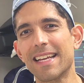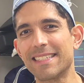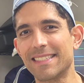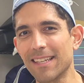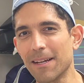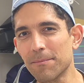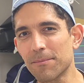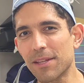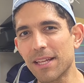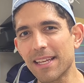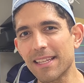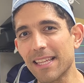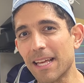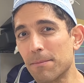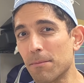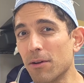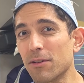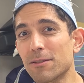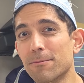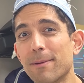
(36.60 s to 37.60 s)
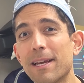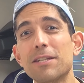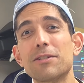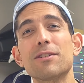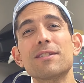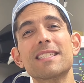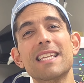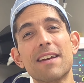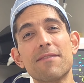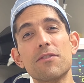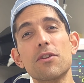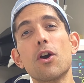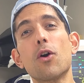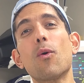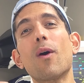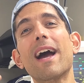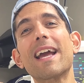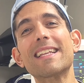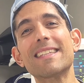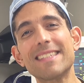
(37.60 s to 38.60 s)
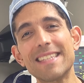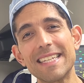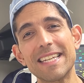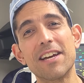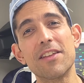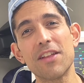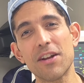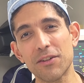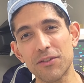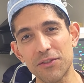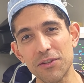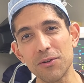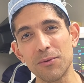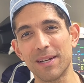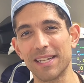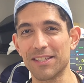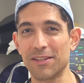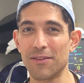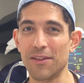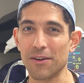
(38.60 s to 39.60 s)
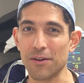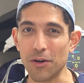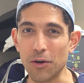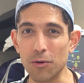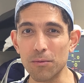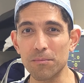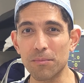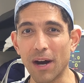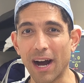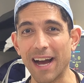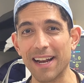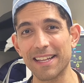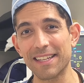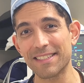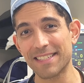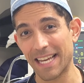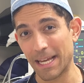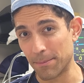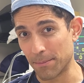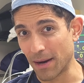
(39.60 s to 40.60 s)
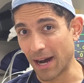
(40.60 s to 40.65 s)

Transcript: is something that most patients have no idea they're doing to their own bodies and